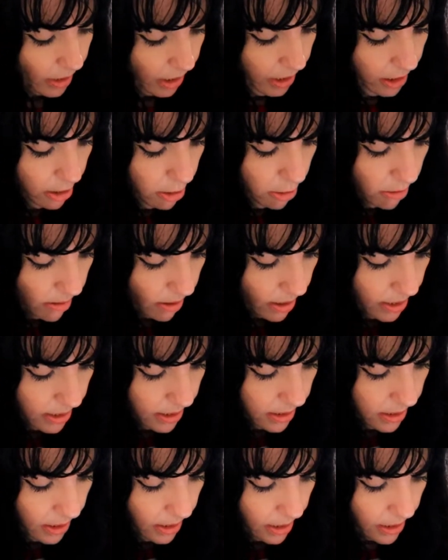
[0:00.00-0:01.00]

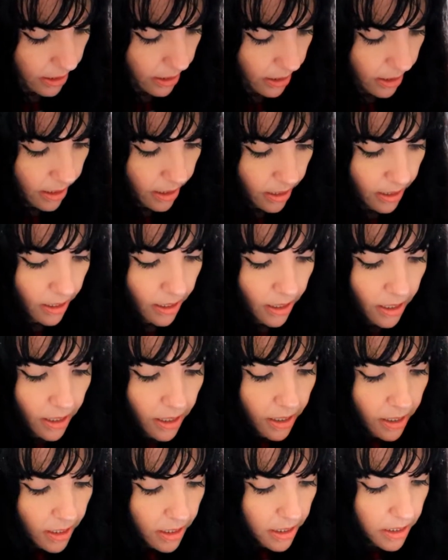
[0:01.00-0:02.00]
Interesting.
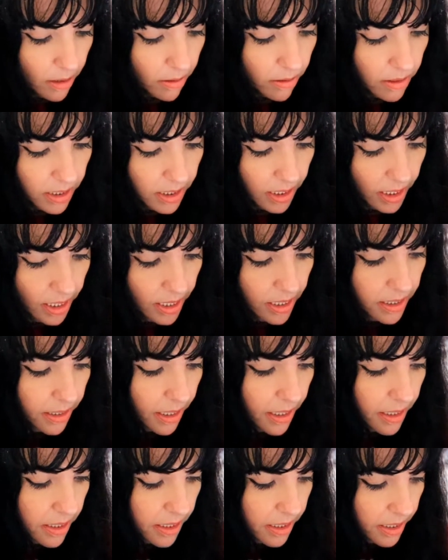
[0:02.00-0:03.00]
So it says,
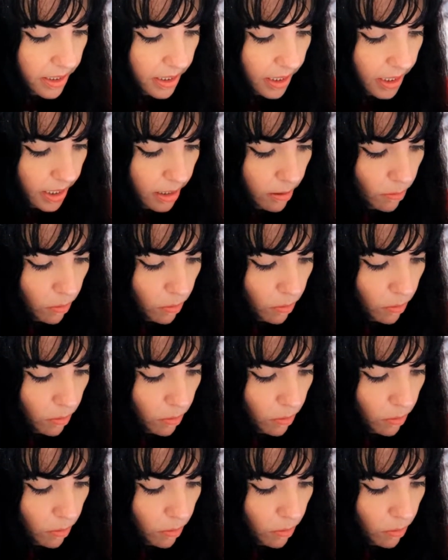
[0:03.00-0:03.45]
see